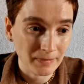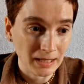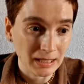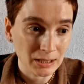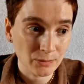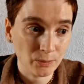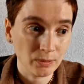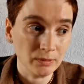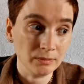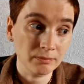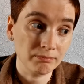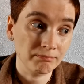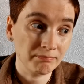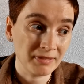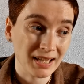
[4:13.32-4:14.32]
It will
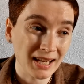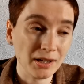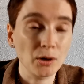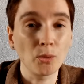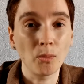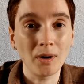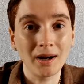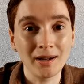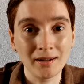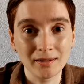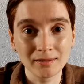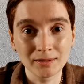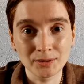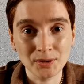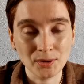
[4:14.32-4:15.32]
take a
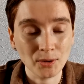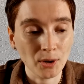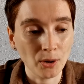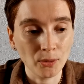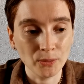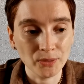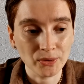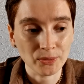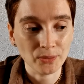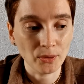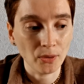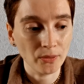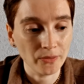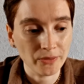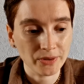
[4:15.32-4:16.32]
while to go through
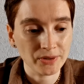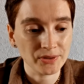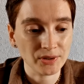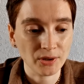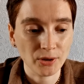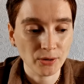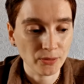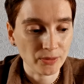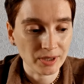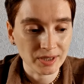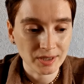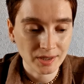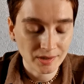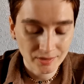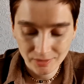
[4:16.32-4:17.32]
all the
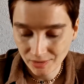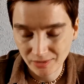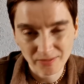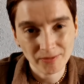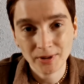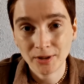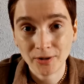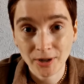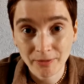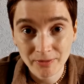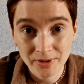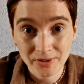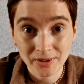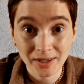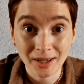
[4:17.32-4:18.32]
securities and figure
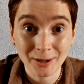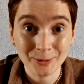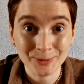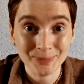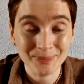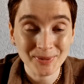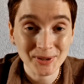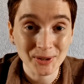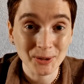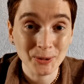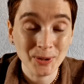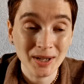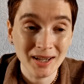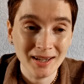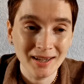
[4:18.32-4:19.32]
everything out.
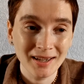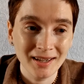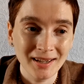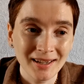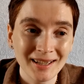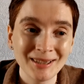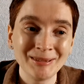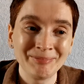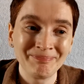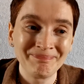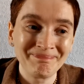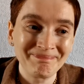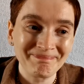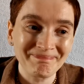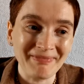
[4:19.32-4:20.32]
So
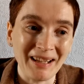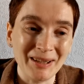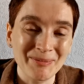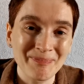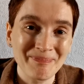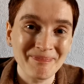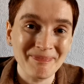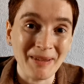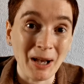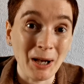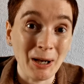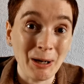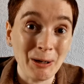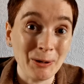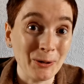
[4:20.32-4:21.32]
yeah,
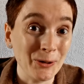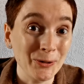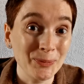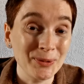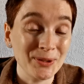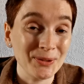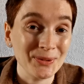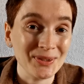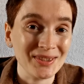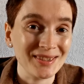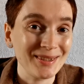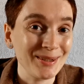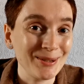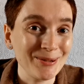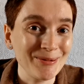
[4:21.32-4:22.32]
I hope to
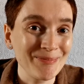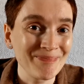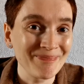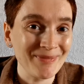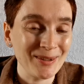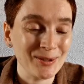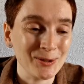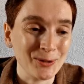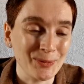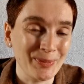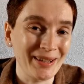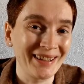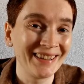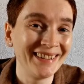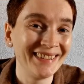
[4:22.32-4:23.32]
see you in
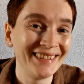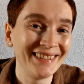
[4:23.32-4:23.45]
Serbia.